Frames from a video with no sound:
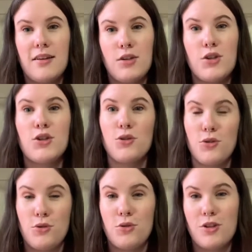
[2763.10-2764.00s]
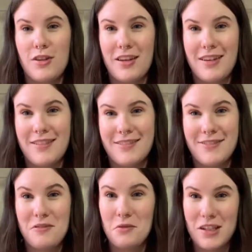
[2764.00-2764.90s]
huge thing
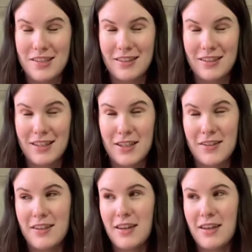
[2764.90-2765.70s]
recently.